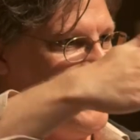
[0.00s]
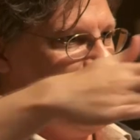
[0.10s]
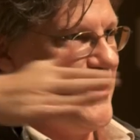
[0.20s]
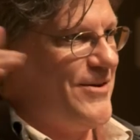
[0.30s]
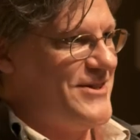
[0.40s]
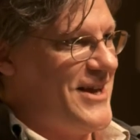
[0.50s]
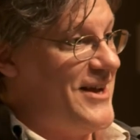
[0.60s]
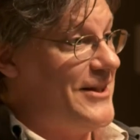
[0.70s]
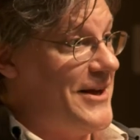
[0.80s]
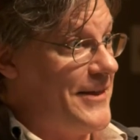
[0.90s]
the mirror
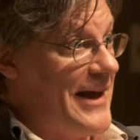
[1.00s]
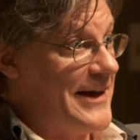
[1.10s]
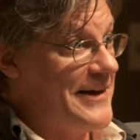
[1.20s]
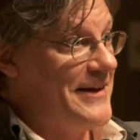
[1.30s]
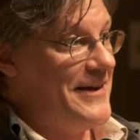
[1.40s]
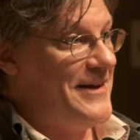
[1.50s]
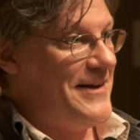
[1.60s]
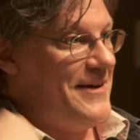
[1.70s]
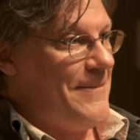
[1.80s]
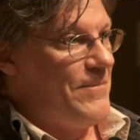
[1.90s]
aside like that.
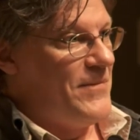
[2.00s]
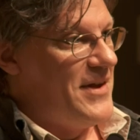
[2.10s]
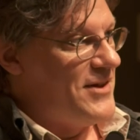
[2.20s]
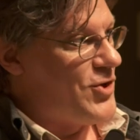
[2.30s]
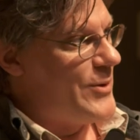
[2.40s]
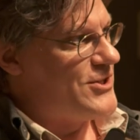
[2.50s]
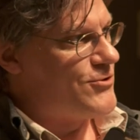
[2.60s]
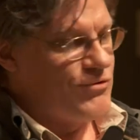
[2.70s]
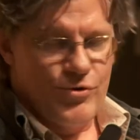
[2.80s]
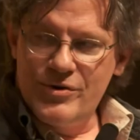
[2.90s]
And so it's
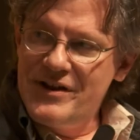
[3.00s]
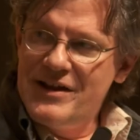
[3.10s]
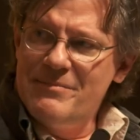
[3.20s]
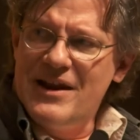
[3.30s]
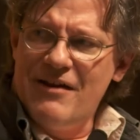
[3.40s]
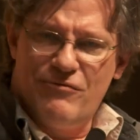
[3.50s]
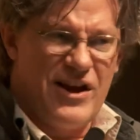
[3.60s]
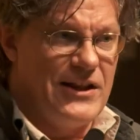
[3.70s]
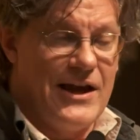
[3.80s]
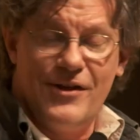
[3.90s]
true to him, and I,
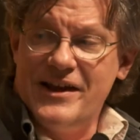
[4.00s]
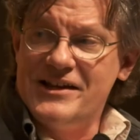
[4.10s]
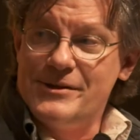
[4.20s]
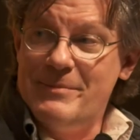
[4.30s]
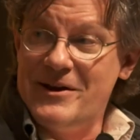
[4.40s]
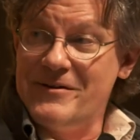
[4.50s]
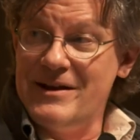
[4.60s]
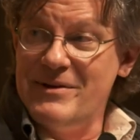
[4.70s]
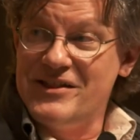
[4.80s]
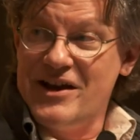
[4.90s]
frankly, I think it's a better
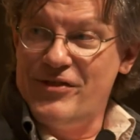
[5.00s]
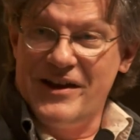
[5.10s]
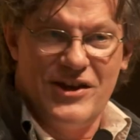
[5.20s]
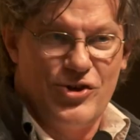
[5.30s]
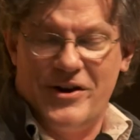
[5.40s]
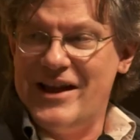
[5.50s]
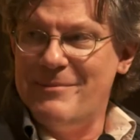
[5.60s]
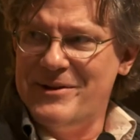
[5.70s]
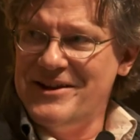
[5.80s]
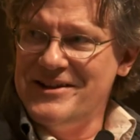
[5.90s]
image. I think he should have
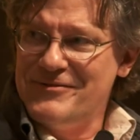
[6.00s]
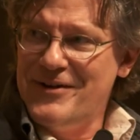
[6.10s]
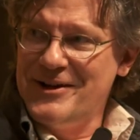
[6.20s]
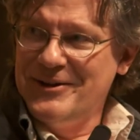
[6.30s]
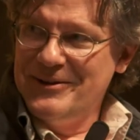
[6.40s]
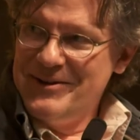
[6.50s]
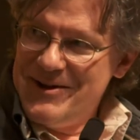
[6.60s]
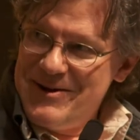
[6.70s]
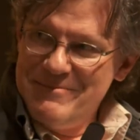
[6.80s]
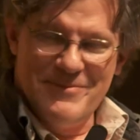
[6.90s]
kept it in his final
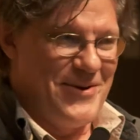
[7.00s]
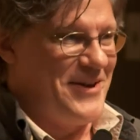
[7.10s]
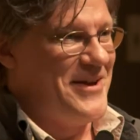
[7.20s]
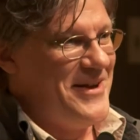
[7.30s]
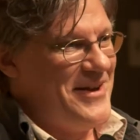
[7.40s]
book.